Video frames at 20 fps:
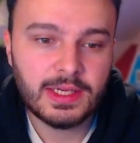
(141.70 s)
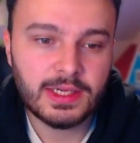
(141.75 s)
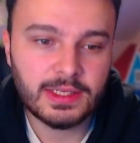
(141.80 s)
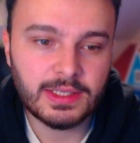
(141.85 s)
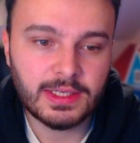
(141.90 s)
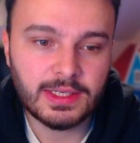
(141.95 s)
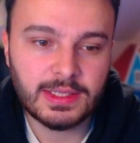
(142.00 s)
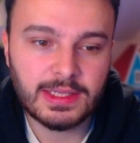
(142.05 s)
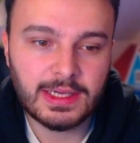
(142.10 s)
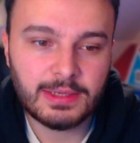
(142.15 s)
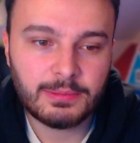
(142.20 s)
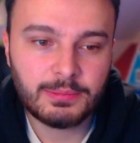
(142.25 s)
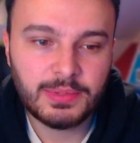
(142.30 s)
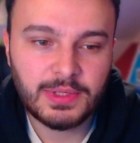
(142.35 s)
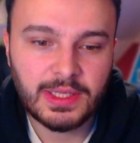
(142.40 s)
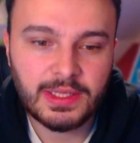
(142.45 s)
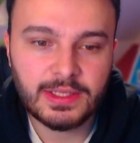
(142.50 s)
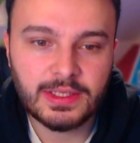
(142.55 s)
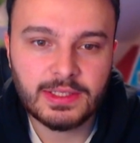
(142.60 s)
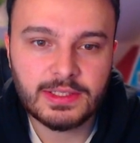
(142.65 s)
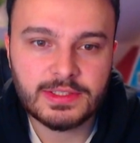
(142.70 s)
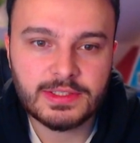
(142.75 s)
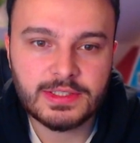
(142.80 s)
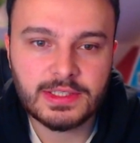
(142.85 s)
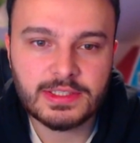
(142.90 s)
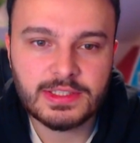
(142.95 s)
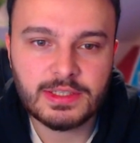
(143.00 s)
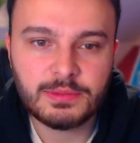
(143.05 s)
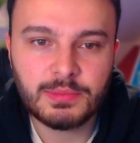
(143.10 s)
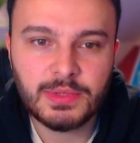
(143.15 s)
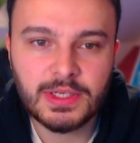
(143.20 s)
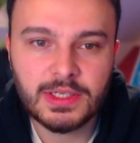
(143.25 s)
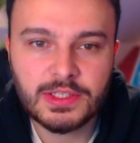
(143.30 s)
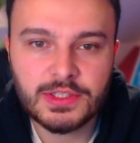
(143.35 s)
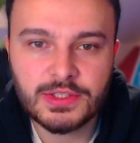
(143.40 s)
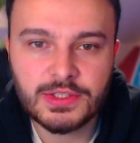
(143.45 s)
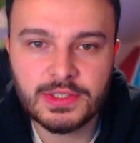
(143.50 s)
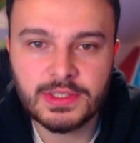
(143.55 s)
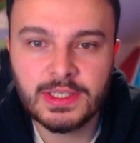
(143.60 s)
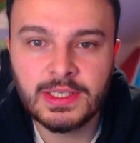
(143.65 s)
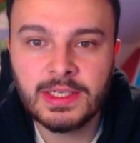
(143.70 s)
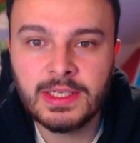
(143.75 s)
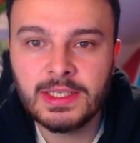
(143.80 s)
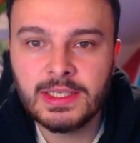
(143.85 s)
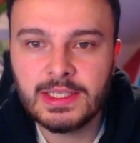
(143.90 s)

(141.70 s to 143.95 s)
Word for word: Uh, that player, as you can see pictured,